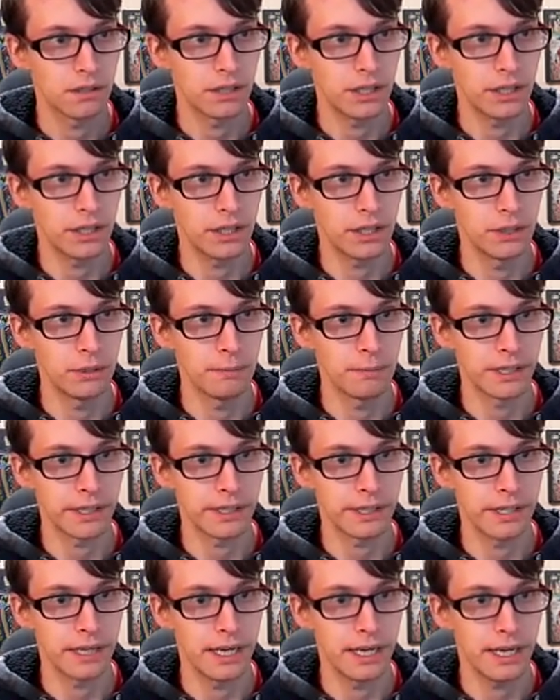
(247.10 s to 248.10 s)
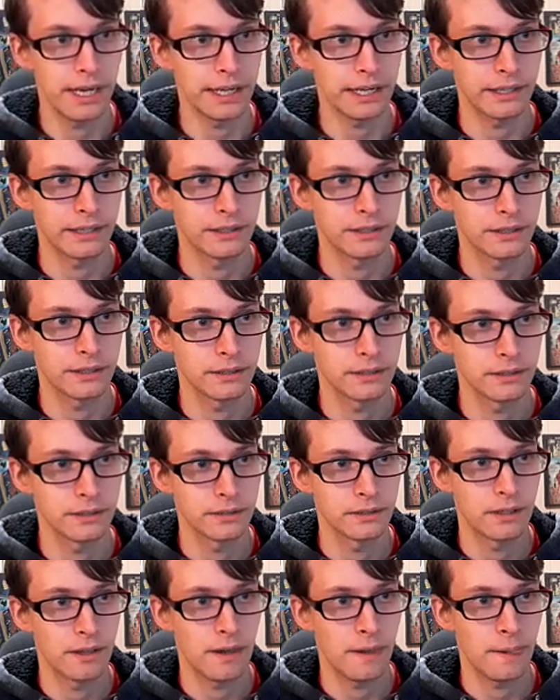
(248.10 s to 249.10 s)
Oh my god.
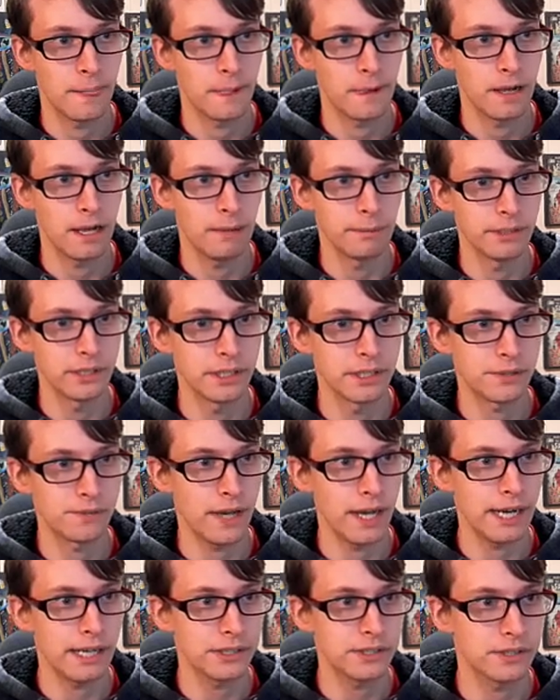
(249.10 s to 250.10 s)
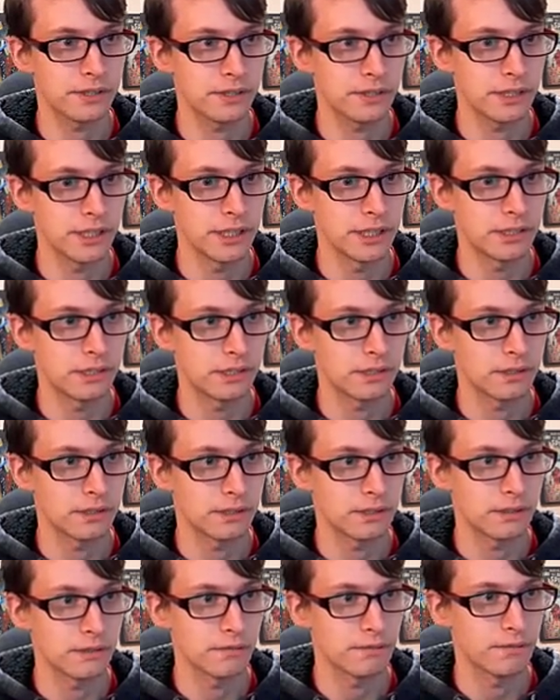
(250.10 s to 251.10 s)
I mean, it's fast. It's
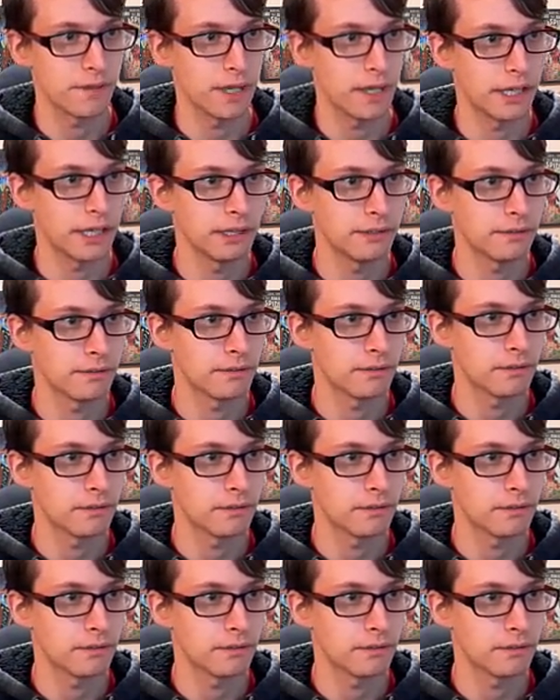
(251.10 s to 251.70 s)
fine.